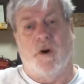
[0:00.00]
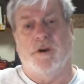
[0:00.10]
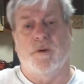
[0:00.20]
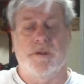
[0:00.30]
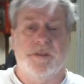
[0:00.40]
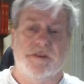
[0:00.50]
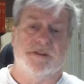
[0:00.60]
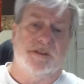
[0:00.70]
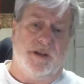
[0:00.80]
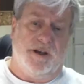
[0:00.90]
far north of the
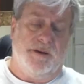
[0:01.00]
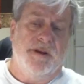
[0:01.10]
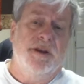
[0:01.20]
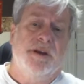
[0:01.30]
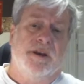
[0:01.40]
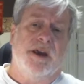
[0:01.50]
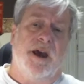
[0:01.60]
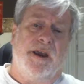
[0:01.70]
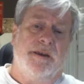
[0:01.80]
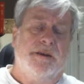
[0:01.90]
city.
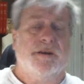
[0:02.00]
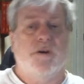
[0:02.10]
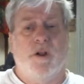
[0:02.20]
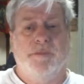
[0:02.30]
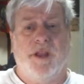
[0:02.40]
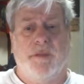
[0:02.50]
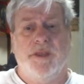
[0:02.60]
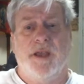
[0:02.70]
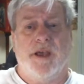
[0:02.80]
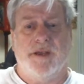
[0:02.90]
Guy called me up.
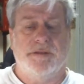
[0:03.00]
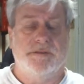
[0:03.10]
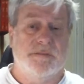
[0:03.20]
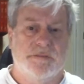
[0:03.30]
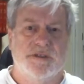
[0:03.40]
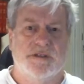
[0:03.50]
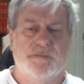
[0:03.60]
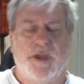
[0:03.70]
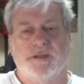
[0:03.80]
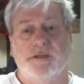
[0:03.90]
He had
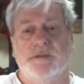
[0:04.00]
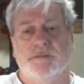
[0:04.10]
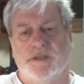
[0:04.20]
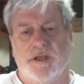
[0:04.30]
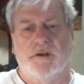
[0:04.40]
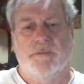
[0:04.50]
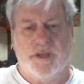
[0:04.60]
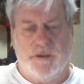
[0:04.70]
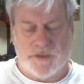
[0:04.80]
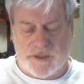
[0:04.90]
suspected some
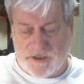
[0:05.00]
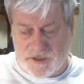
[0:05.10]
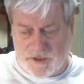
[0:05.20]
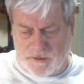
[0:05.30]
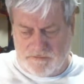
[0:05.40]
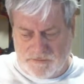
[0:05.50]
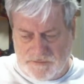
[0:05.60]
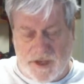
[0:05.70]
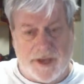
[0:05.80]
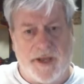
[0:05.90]
settlement. He was concerned.
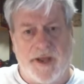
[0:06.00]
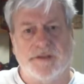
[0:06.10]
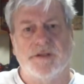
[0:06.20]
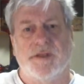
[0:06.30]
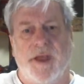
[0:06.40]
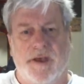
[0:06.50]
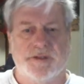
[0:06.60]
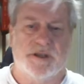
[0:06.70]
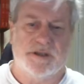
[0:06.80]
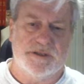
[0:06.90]
I get out to the
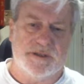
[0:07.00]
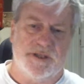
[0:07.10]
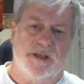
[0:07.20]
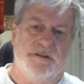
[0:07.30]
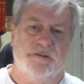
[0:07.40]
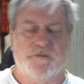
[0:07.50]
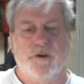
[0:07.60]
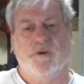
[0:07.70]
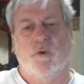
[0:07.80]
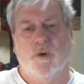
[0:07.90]
house. I could see the
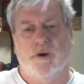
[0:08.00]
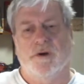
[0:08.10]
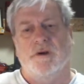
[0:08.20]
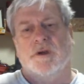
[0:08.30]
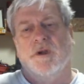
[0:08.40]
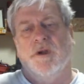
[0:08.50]
front corner,